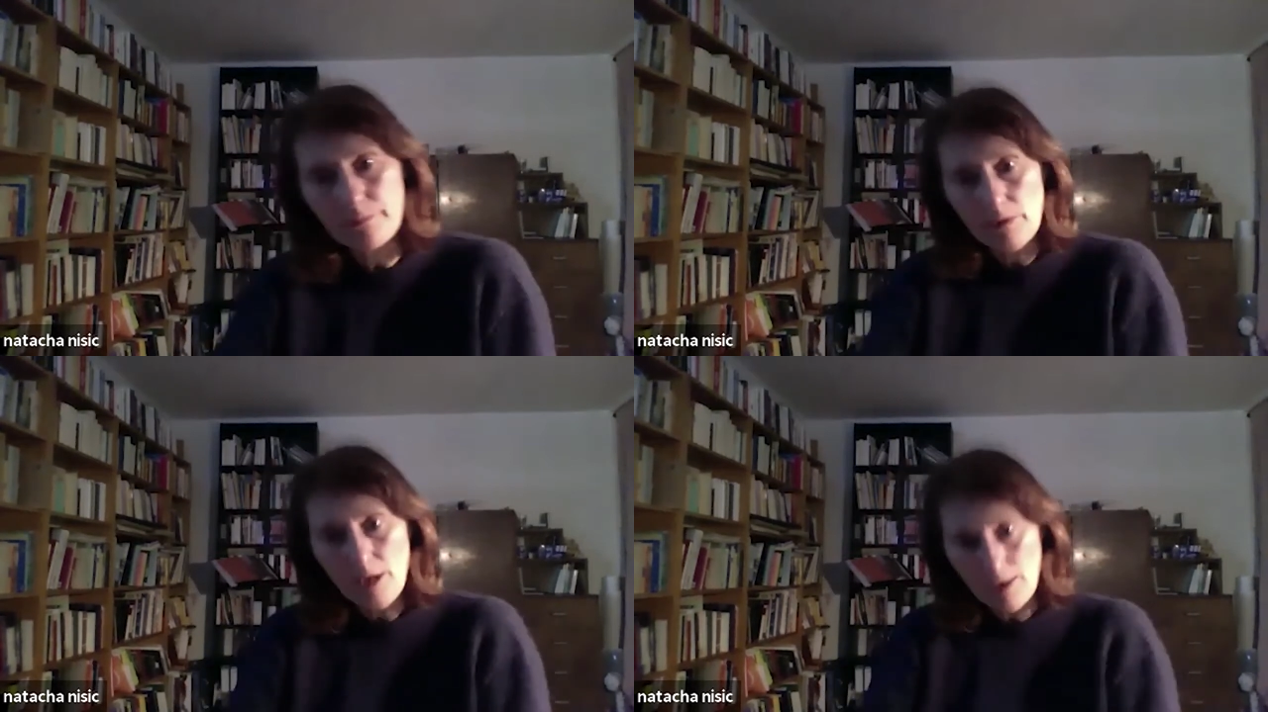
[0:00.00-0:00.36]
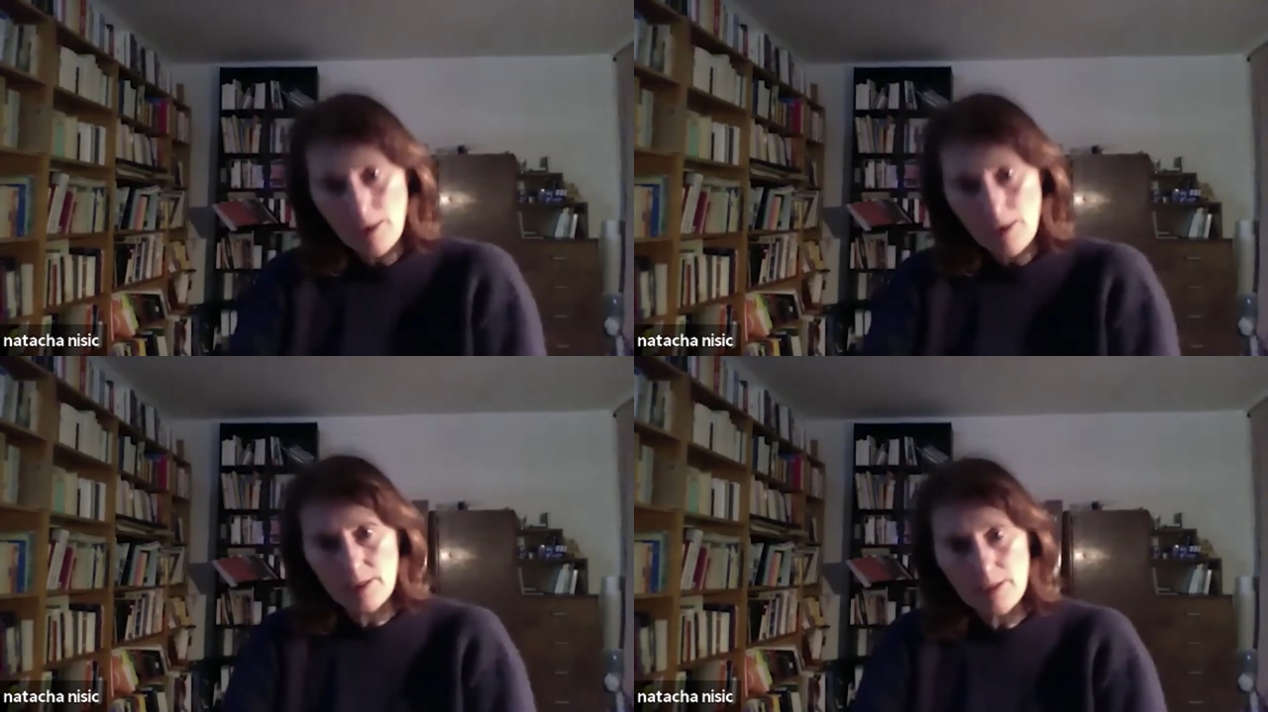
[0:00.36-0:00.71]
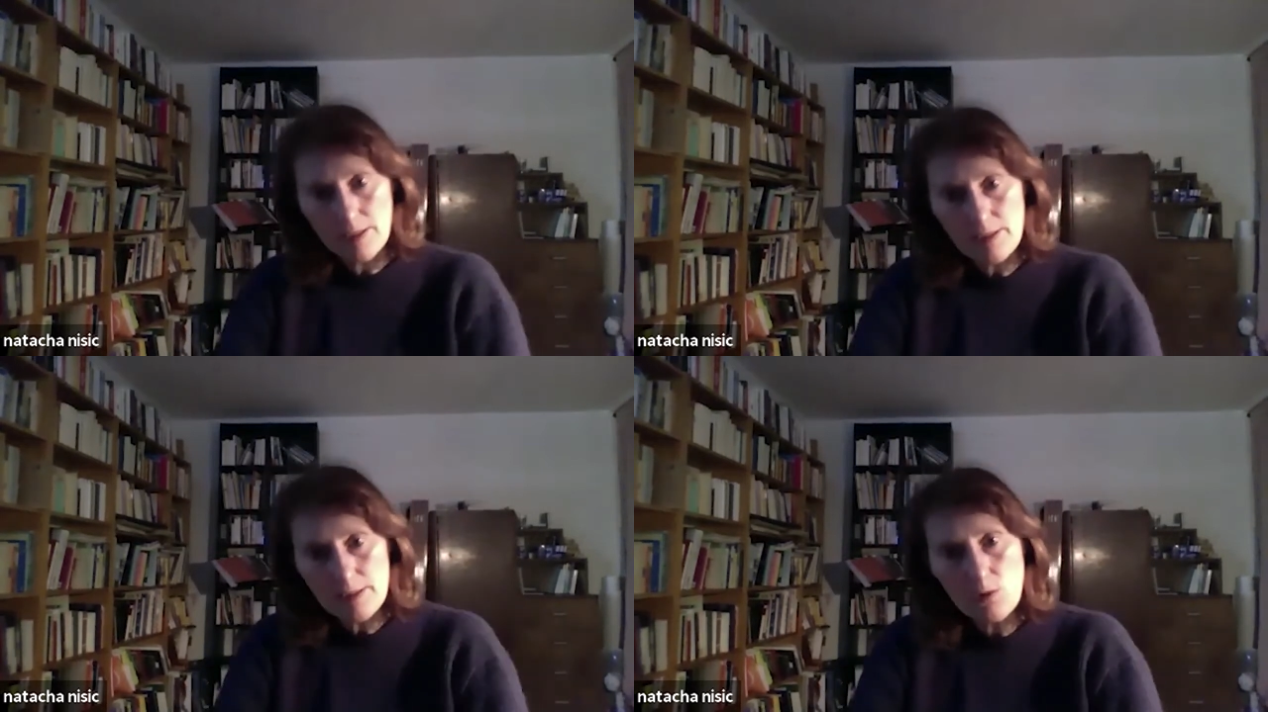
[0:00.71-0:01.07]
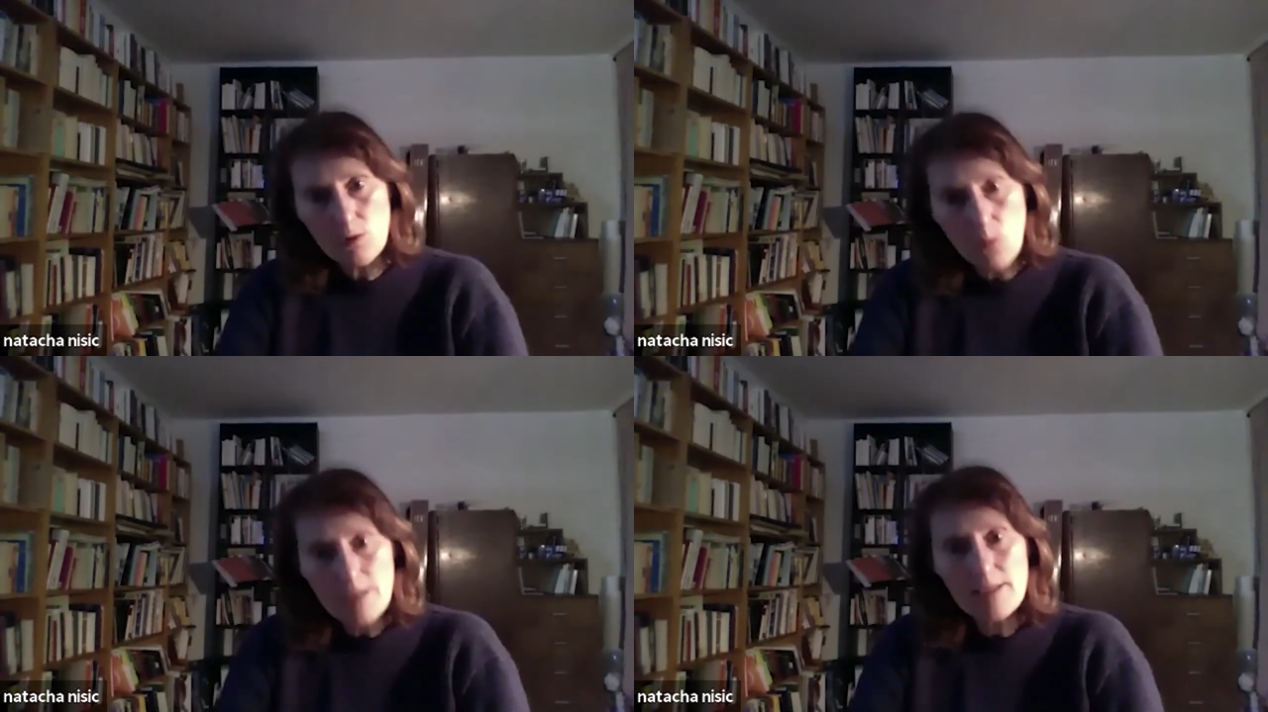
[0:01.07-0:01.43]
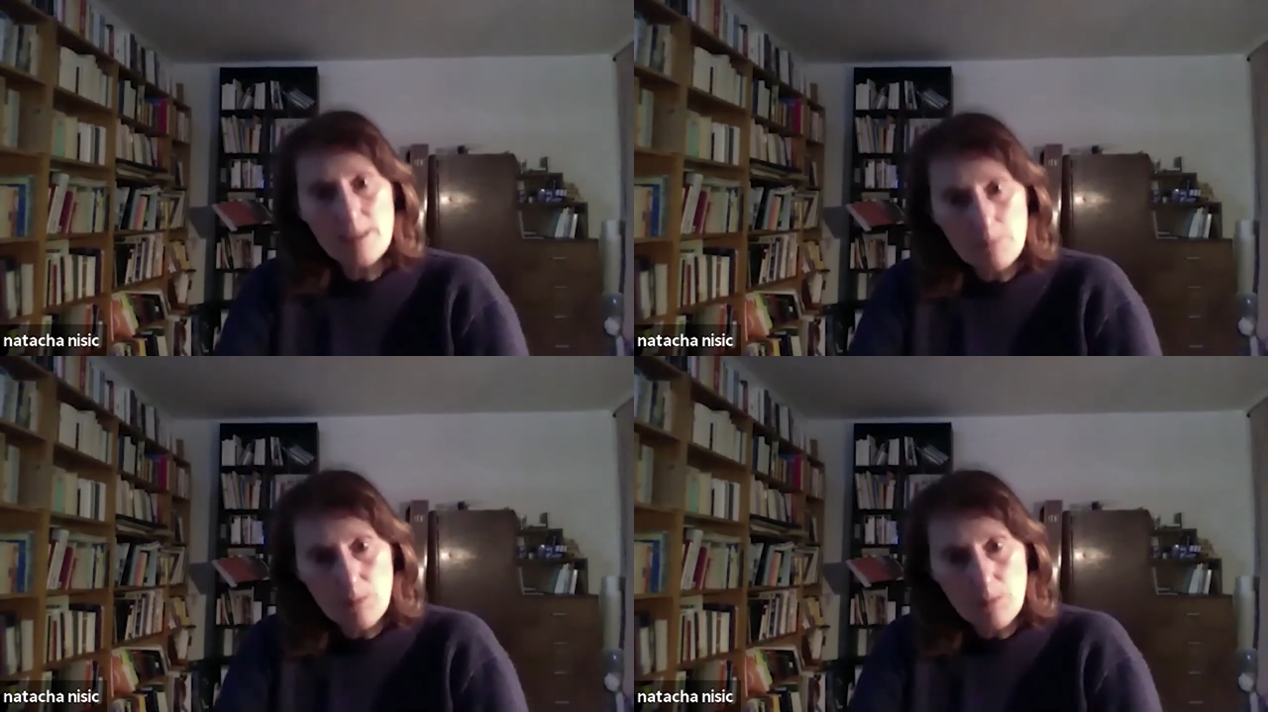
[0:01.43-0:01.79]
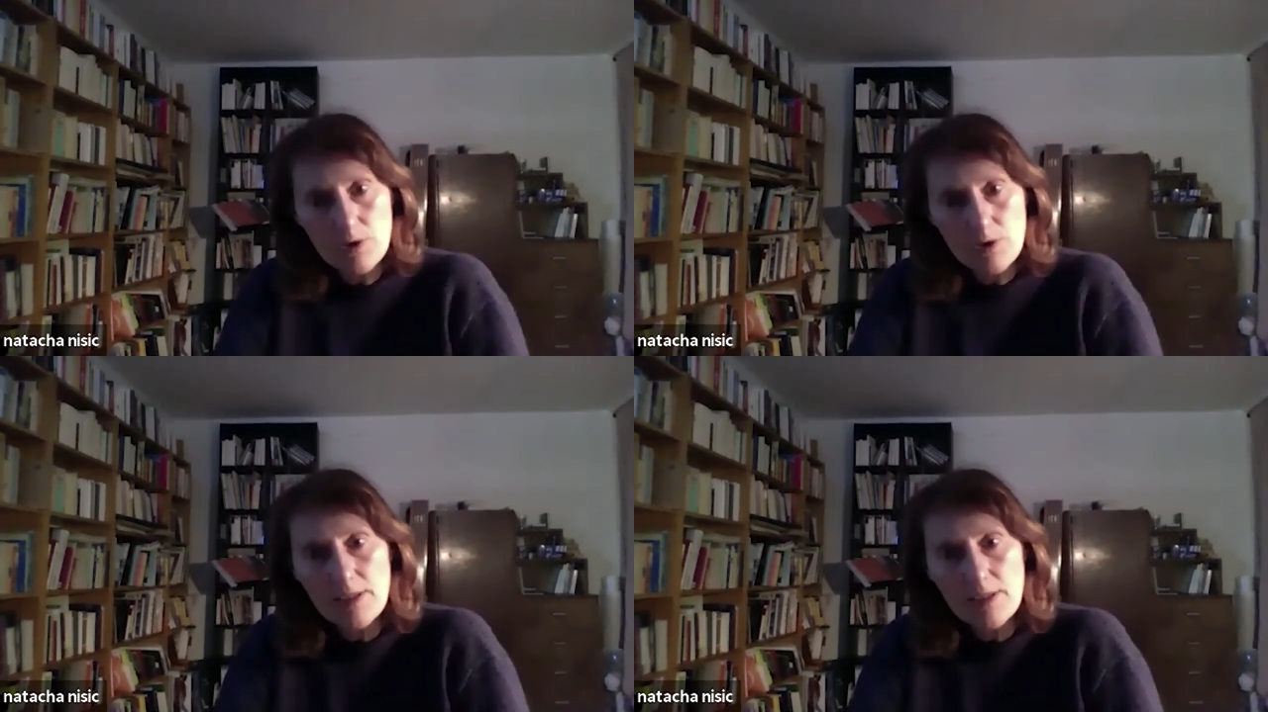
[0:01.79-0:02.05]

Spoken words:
I think it's quite important,